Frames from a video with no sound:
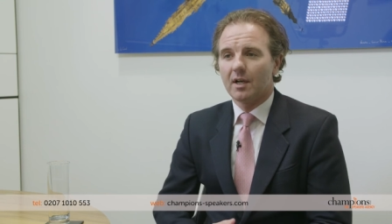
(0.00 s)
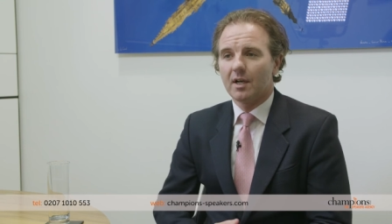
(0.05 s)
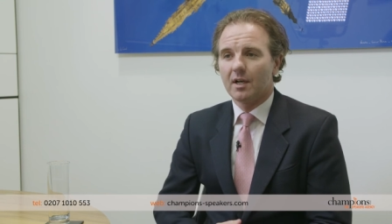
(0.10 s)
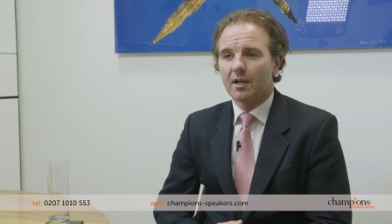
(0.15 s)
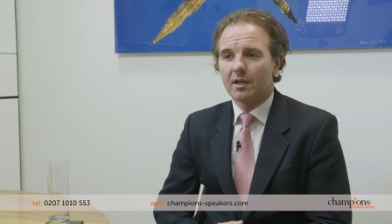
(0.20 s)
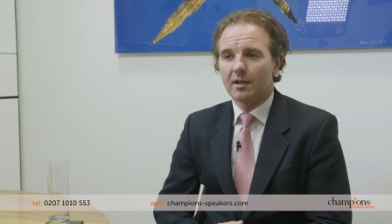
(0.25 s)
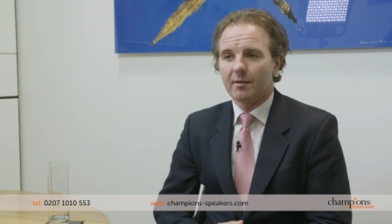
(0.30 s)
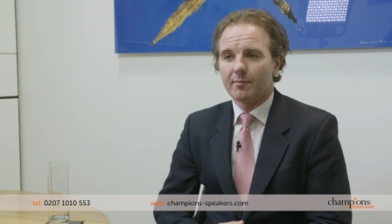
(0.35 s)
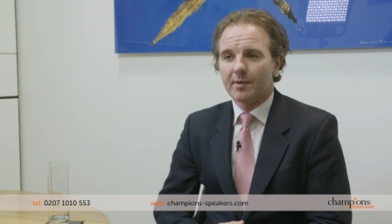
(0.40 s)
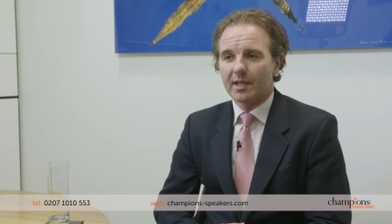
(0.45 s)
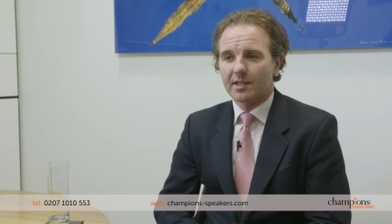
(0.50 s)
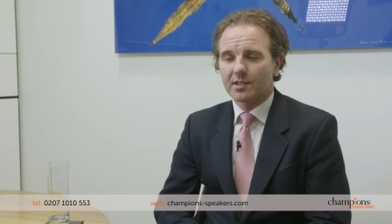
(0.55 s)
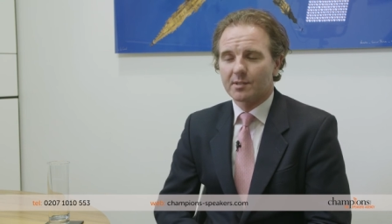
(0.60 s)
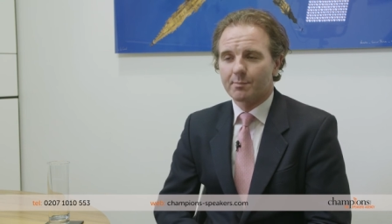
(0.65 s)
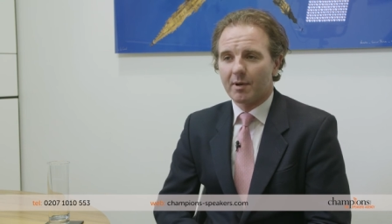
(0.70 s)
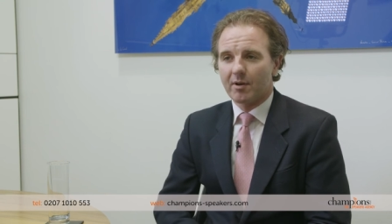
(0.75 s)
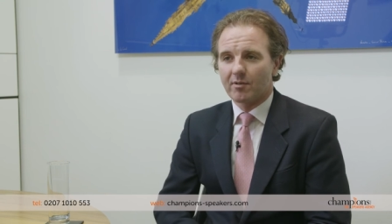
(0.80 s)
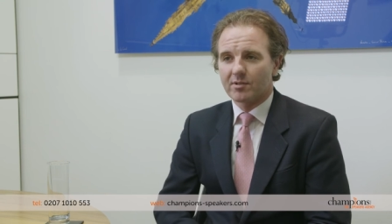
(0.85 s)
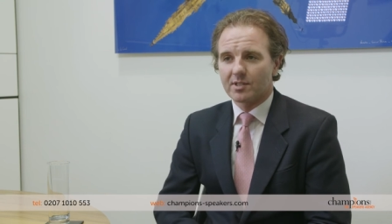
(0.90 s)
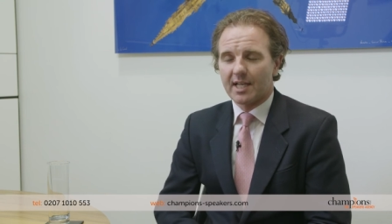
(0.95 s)
um,
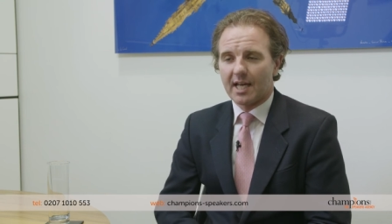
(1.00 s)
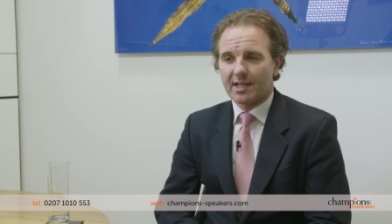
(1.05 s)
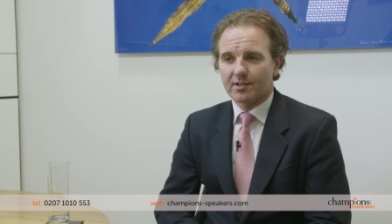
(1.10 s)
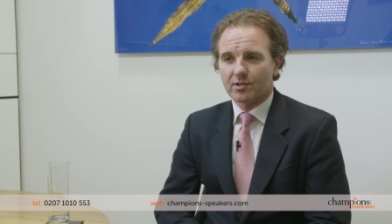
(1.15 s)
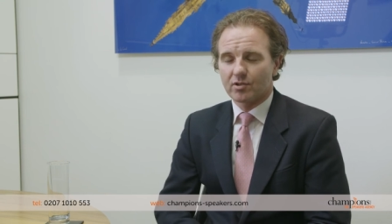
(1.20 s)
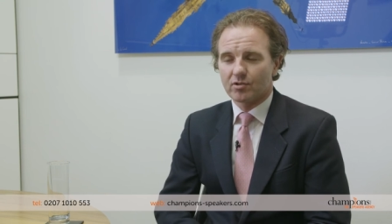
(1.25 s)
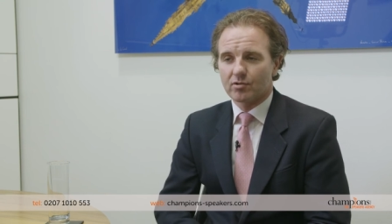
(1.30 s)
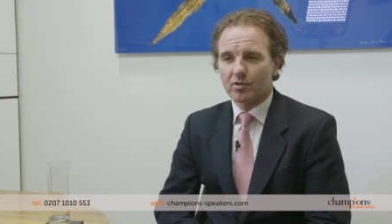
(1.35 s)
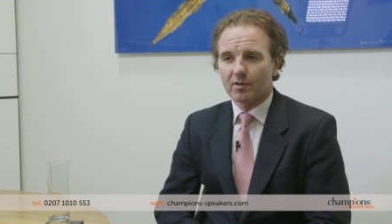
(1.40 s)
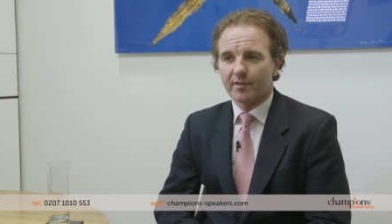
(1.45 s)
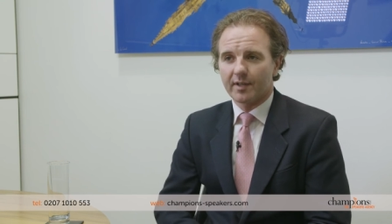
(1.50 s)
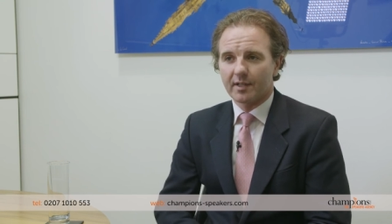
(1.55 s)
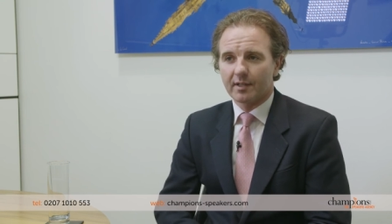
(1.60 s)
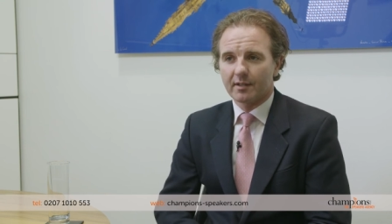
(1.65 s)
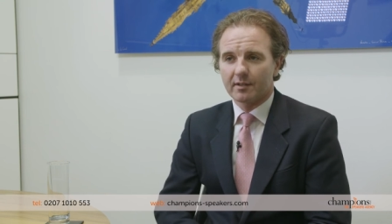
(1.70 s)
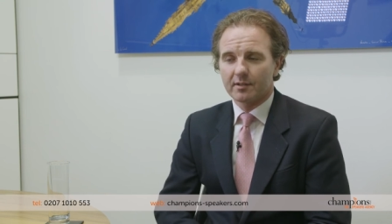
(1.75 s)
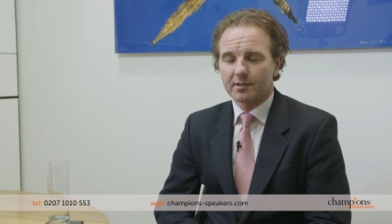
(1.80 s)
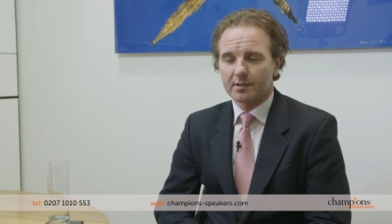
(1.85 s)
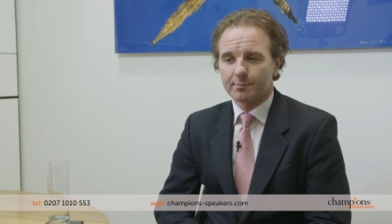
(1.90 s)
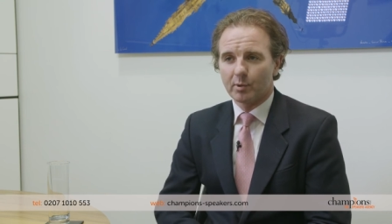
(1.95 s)
experienced catastrophic
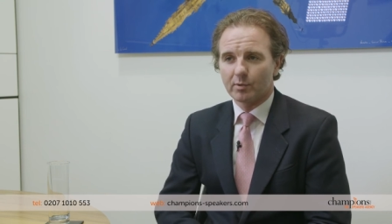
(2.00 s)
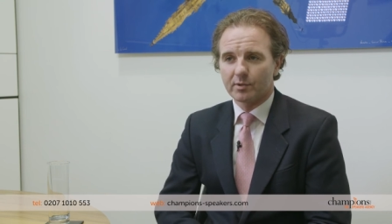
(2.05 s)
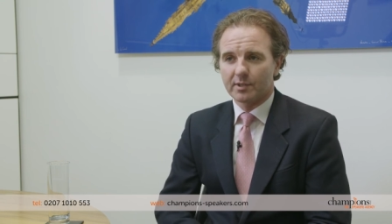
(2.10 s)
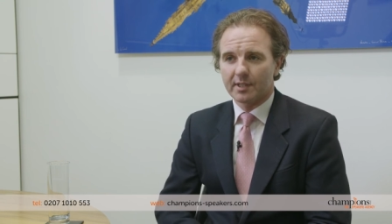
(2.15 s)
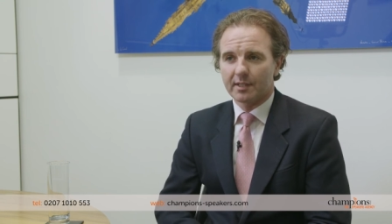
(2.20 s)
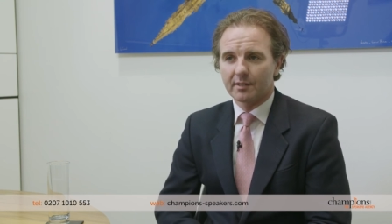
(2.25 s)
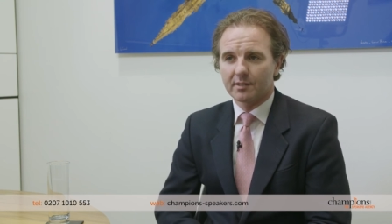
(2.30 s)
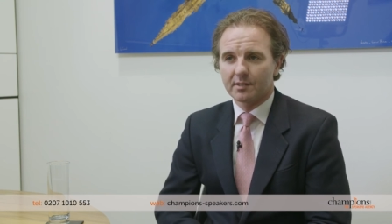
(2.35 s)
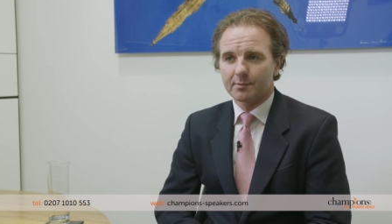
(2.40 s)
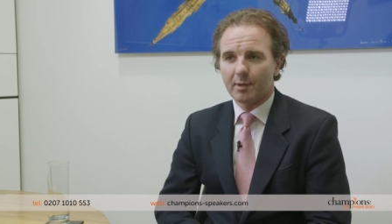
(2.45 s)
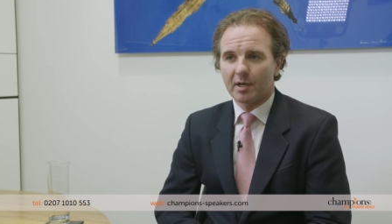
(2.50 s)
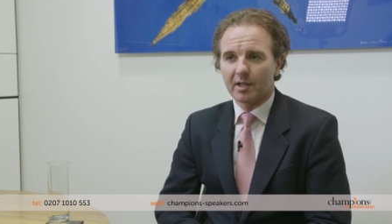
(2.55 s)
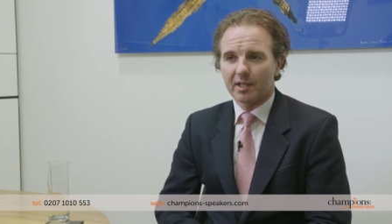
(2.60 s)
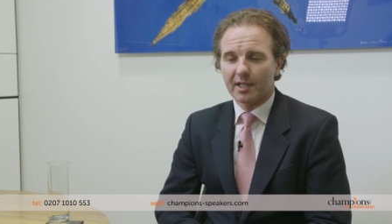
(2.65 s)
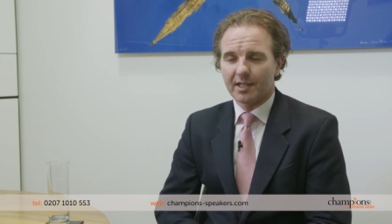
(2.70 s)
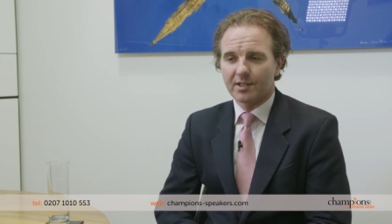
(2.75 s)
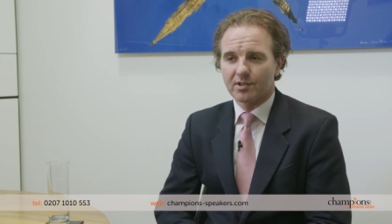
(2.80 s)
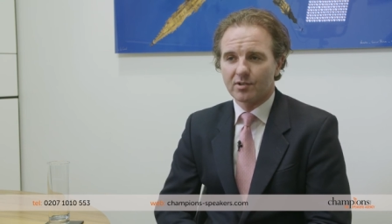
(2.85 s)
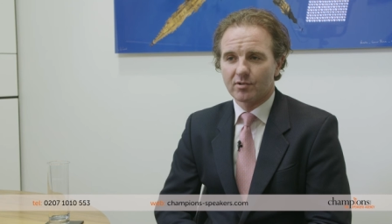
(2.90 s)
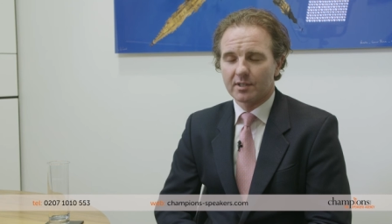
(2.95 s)
sporting
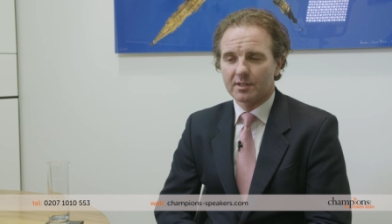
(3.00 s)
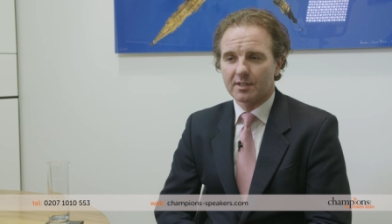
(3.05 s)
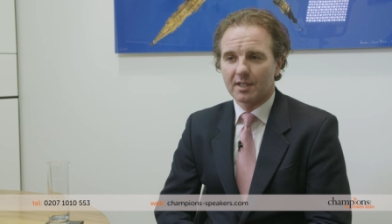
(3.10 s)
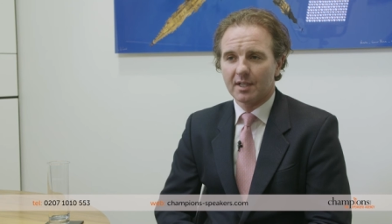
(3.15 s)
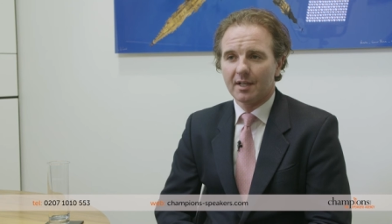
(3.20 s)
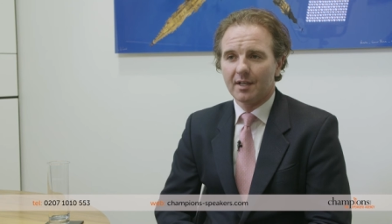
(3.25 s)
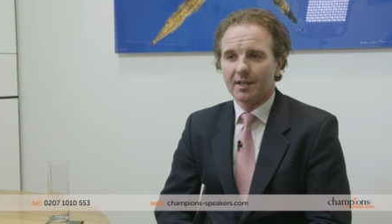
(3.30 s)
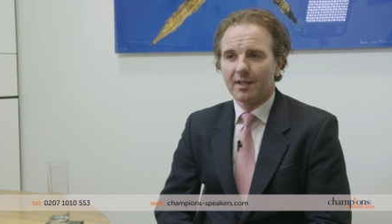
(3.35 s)
spinal injuries.